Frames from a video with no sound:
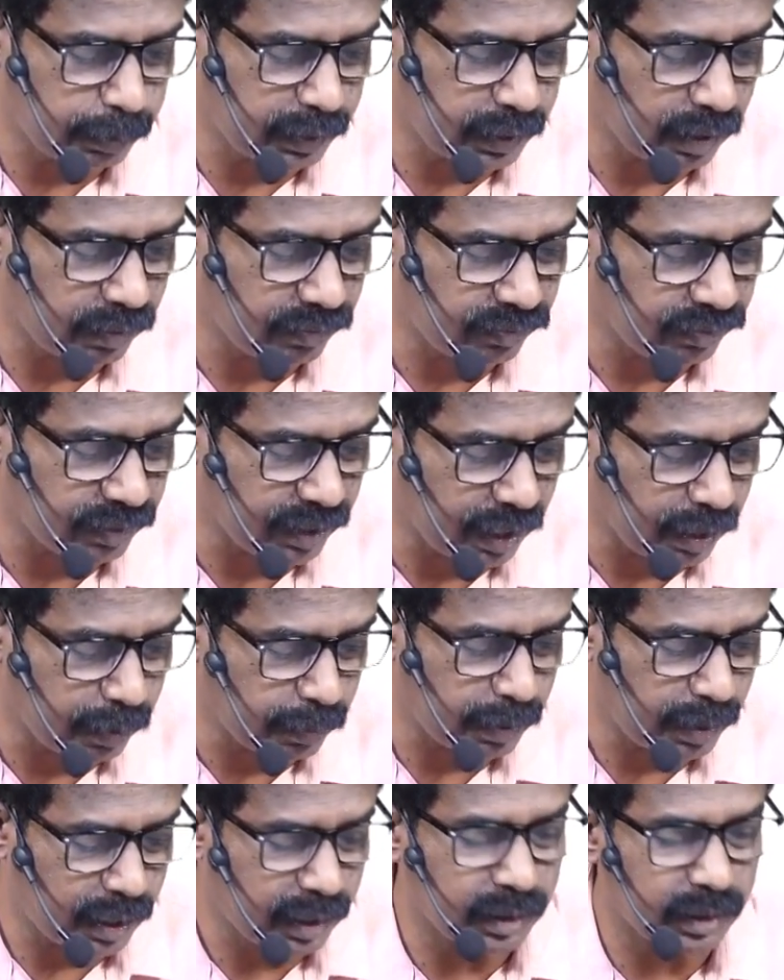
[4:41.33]
P of A
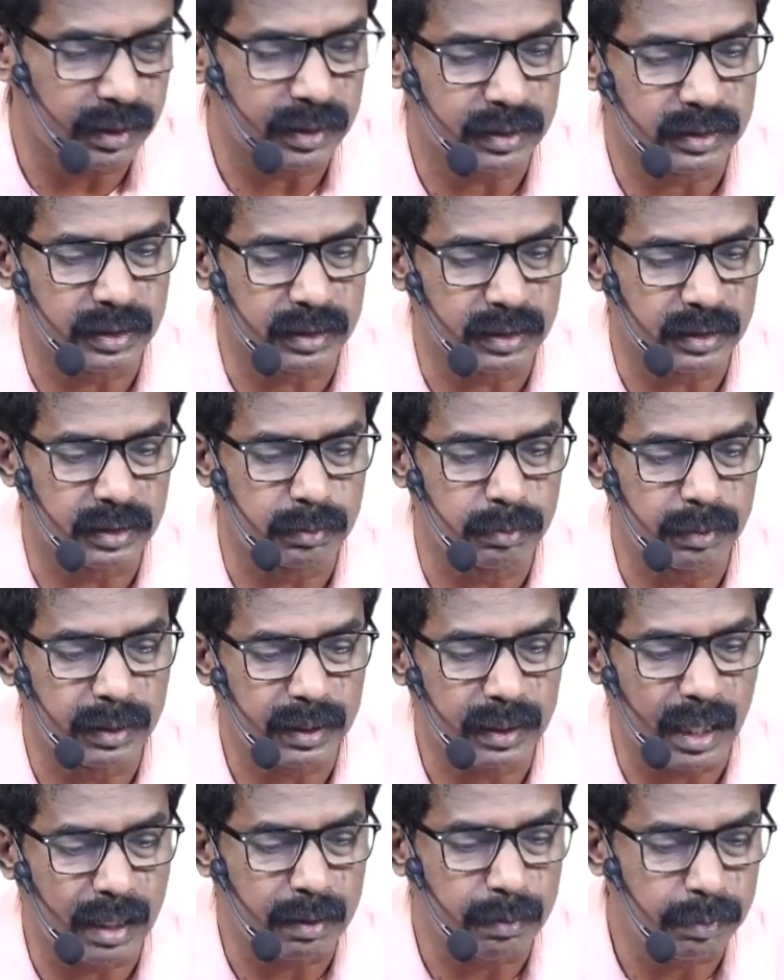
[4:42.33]
bar intersection B
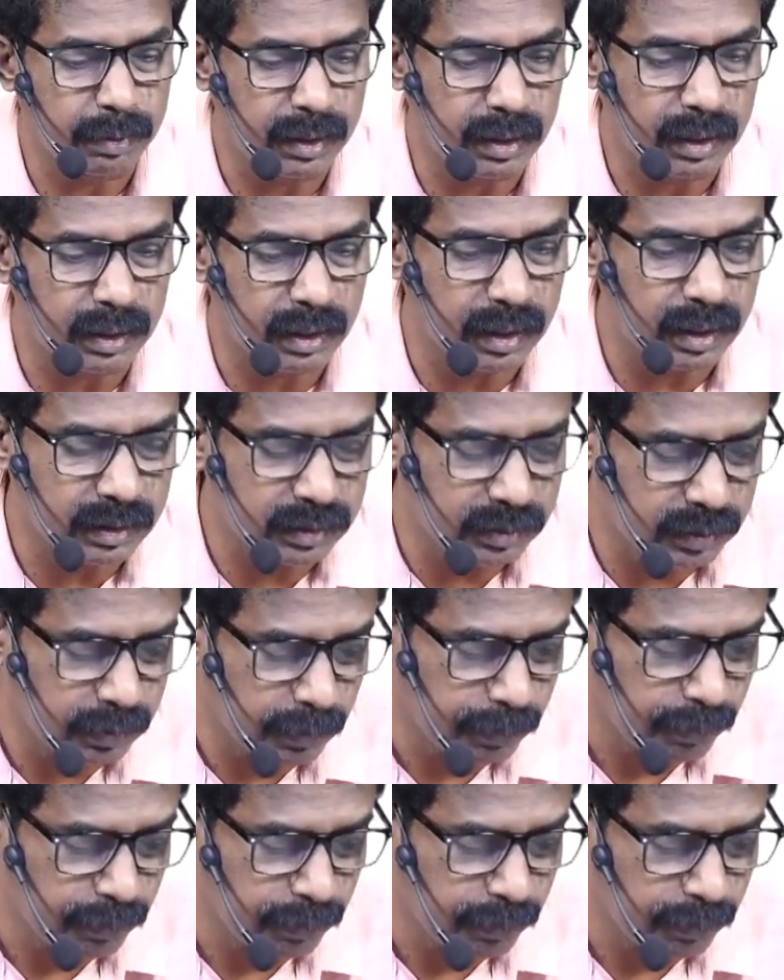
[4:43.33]
can be written as